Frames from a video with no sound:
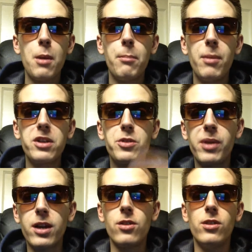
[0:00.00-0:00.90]
much
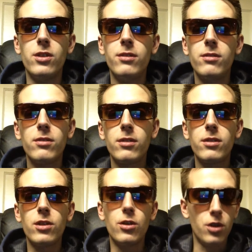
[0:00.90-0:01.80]
bigger than
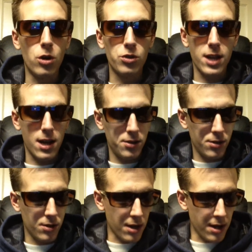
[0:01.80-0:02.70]
th- those guys,
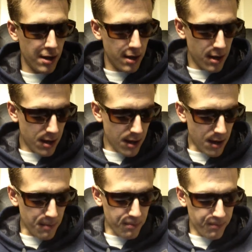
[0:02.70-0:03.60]
okay,
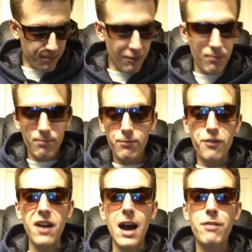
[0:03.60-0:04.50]
I'm um,
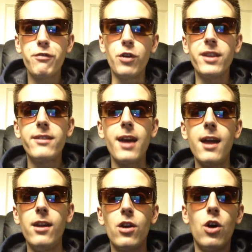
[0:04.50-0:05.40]
five foot
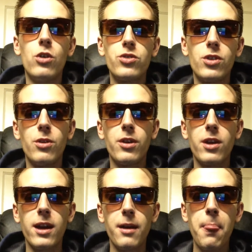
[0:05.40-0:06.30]
ten also,
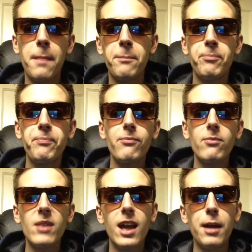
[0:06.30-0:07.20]
okay,
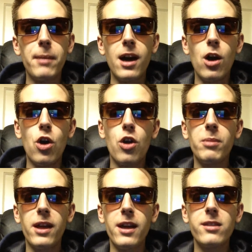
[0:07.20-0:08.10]
and my
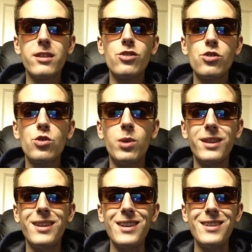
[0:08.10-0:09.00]
arm length is
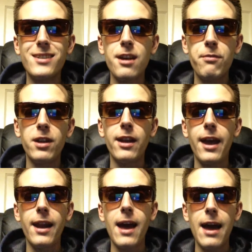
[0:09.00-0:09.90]
27
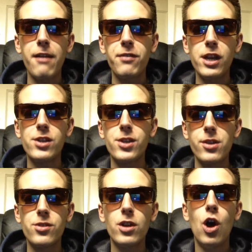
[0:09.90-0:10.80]
and a half
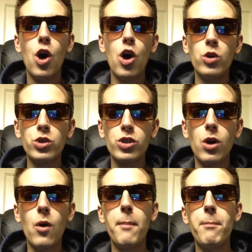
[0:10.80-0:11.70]
inches,
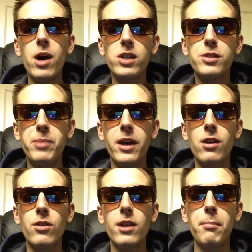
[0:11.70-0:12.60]
also much
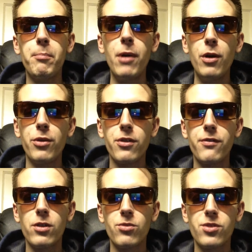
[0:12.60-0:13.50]
bigger than both
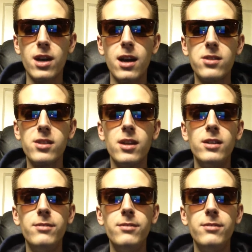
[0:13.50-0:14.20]
of those guys,